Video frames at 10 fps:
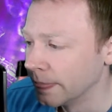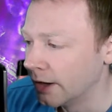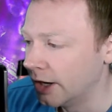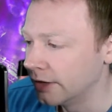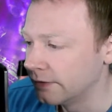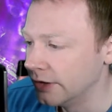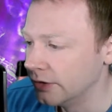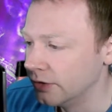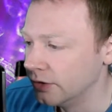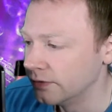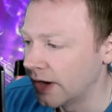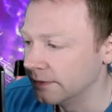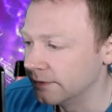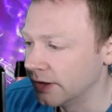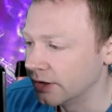I had a friend whose
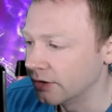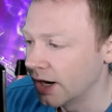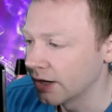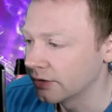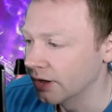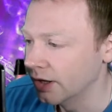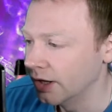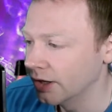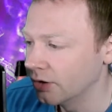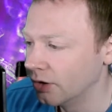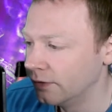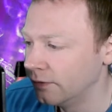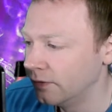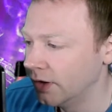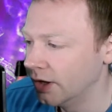vape thing cracked. It got off
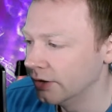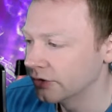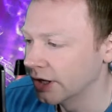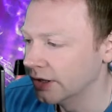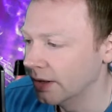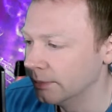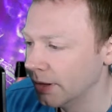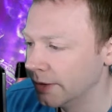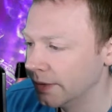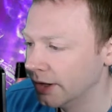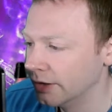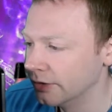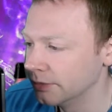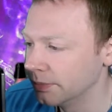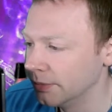her skin and burnt
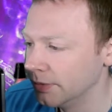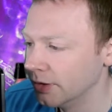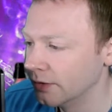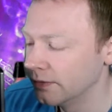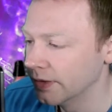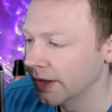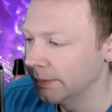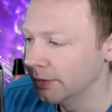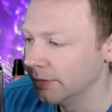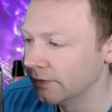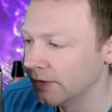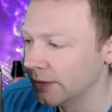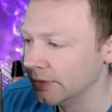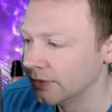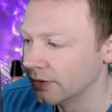her. That put me off
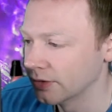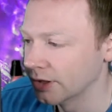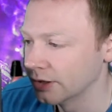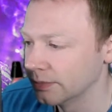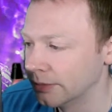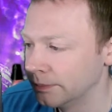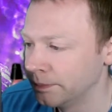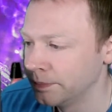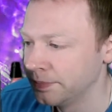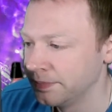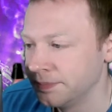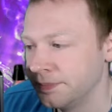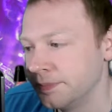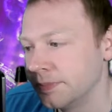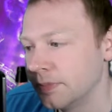vaping, says Casper.
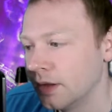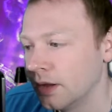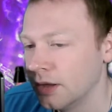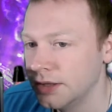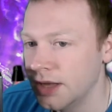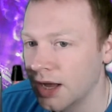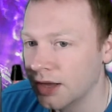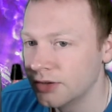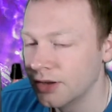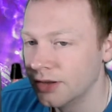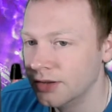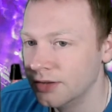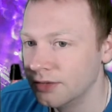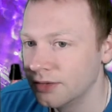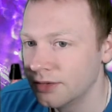Yeah,
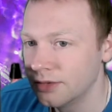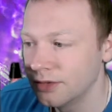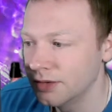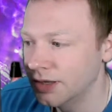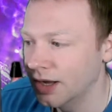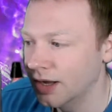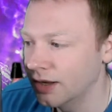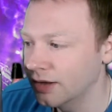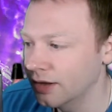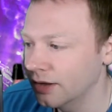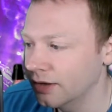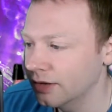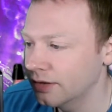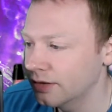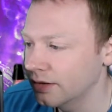Yeah,
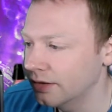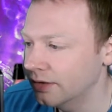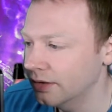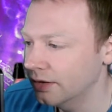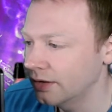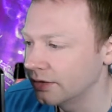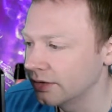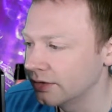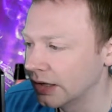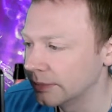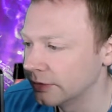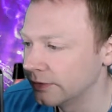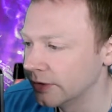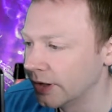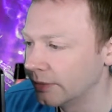it's understandable to
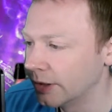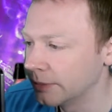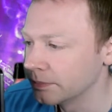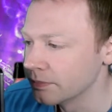feel that way.